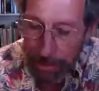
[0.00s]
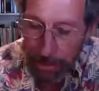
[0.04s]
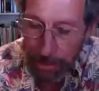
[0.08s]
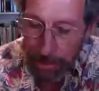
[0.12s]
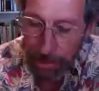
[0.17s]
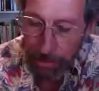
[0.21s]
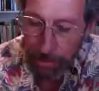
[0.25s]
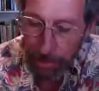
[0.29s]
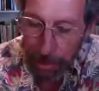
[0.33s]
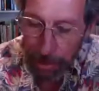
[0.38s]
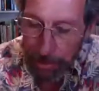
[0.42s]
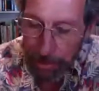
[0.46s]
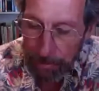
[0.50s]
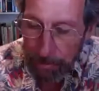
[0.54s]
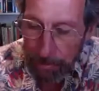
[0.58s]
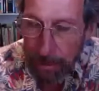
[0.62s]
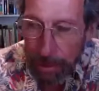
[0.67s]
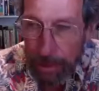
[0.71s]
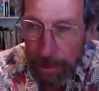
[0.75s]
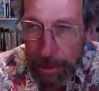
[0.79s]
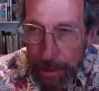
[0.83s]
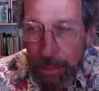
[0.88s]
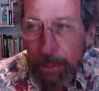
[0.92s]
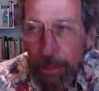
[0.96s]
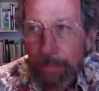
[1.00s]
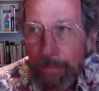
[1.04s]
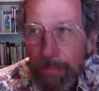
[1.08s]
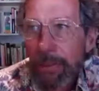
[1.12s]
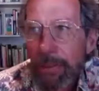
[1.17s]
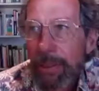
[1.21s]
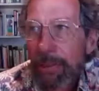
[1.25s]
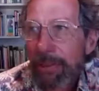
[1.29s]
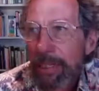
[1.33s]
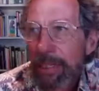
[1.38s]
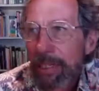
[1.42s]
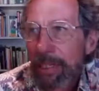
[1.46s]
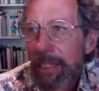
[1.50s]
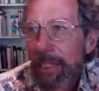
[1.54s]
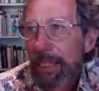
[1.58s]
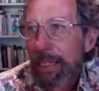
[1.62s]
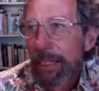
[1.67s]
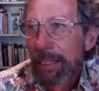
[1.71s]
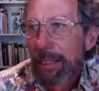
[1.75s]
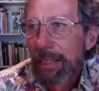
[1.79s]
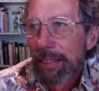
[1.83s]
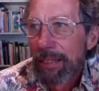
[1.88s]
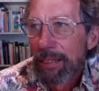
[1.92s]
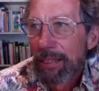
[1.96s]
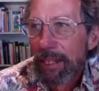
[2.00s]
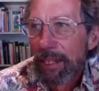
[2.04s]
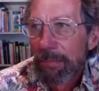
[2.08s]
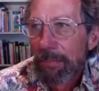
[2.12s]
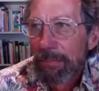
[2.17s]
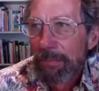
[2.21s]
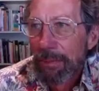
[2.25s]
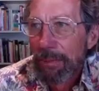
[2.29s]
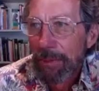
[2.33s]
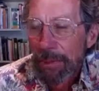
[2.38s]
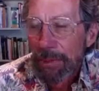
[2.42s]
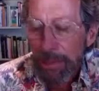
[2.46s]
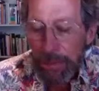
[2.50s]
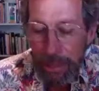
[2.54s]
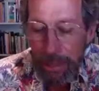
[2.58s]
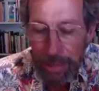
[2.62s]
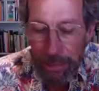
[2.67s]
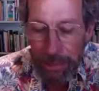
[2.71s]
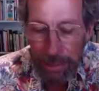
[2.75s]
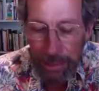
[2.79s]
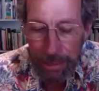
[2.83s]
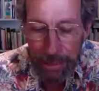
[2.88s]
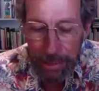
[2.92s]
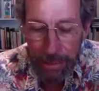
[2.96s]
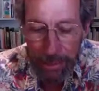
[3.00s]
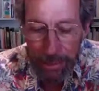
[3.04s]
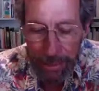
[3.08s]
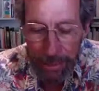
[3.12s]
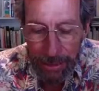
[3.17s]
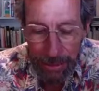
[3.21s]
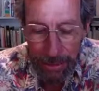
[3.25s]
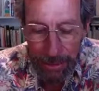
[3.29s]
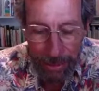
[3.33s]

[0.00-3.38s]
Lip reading: So my younger boy was hiking the John Muir Trail, and he needed